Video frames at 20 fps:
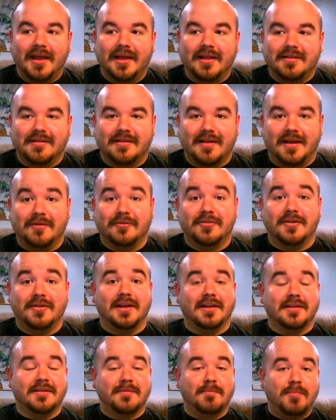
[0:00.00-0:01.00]
it sounds
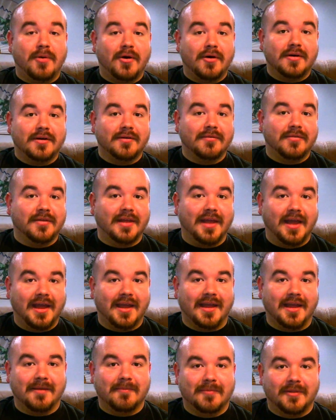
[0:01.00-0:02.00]
like it's part of the
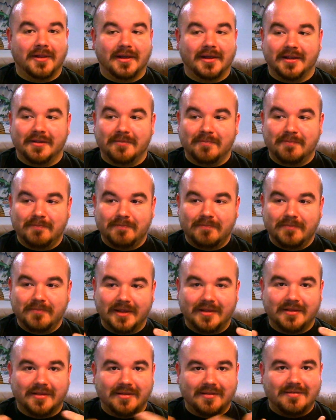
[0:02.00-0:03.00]
game. Like,
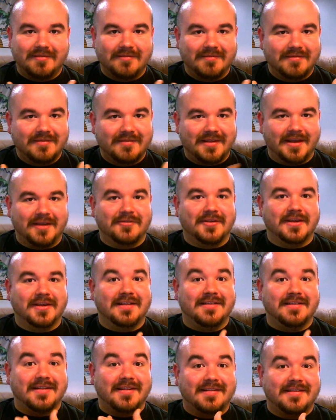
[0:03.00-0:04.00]
it sounds
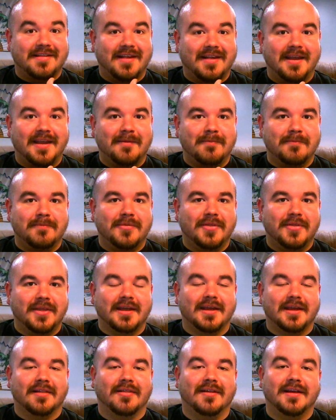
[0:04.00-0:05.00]
like it's the same
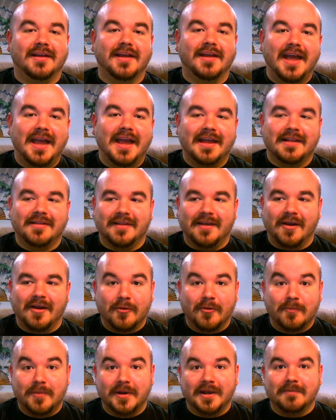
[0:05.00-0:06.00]
thing, like, it's the
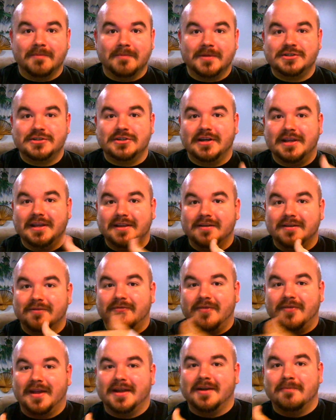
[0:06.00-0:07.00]
opening mission
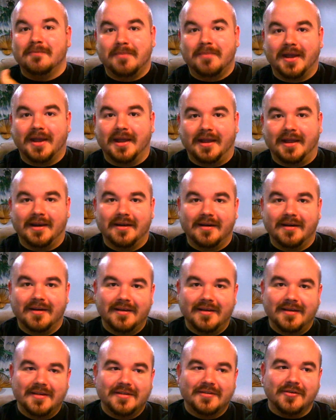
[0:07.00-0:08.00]
in Phantom Pain.
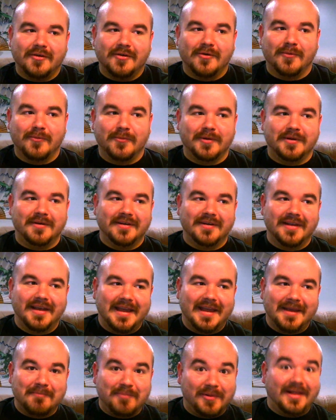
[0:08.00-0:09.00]
So it would
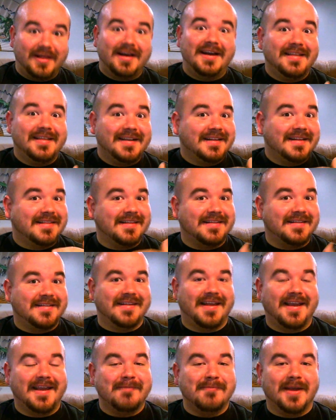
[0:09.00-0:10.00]
imply that it's the
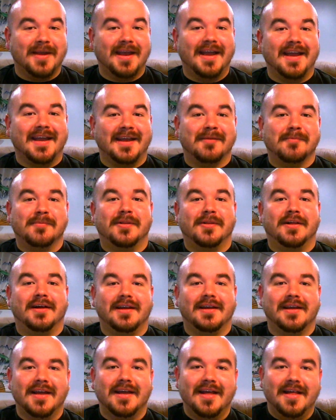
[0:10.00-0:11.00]
same game.
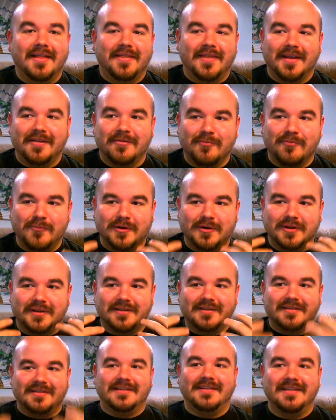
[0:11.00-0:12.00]
Like, that's
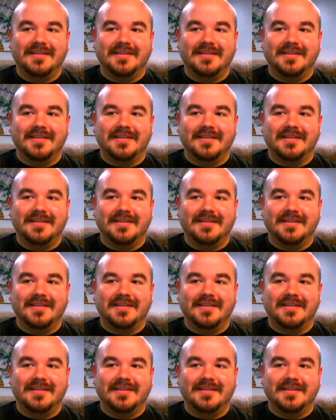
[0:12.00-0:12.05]
what